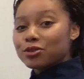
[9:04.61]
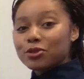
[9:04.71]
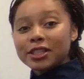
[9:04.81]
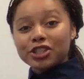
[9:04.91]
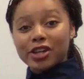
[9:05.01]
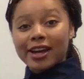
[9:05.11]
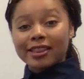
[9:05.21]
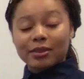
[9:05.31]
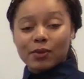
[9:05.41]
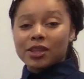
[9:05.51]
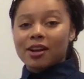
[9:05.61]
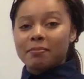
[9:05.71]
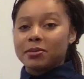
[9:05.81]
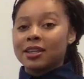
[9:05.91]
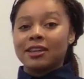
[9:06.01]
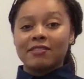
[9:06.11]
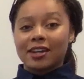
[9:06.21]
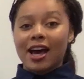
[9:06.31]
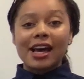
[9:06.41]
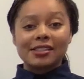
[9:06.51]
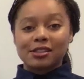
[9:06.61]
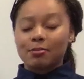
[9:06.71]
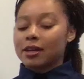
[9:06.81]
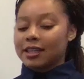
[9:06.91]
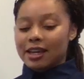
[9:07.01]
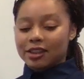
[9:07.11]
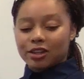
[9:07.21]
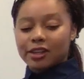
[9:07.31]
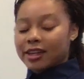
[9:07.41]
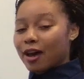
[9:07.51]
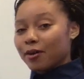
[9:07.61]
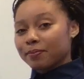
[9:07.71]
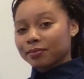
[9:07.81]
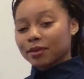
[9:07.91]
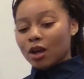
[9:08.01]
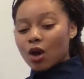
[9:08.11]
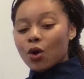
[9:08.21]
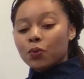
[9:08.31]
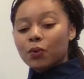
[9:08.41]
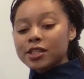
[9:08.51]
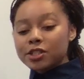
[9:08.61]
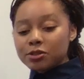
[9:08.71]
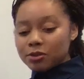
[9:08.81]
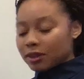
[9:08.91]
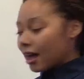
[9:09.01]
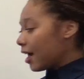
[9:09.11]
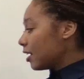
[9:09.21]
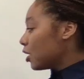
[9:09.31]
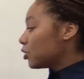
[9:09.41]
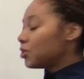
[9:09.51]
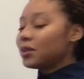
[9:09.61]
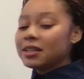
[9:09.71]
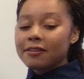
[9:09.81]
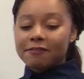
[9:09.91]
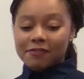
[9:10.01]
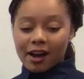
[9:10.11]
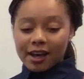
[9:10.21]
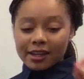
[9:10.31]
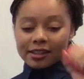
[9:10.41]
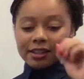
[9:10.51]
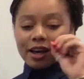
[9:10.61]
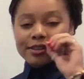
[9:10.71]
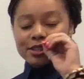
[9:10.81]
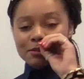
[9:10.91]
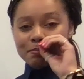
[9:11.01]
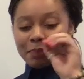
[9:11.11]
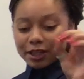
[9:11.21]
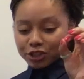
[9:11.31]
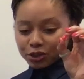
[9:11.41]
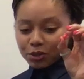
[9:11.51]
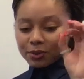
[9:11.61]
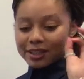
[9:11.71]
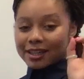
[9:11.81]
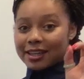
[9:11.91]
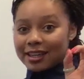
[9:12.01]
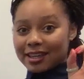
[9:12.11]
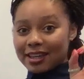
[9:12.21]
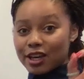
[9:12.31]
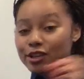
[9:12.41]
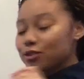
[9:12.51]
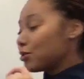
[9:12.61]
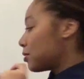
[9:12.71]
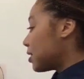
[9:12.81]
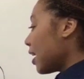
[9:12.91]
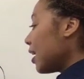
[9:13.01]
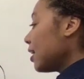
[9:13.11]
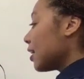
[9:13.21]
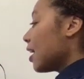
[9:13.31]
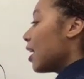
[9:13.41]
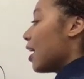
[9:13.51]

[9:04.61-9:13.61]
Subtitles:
So you can check whether or not B even has this money in their account. Once you do that, you need to find a special key to take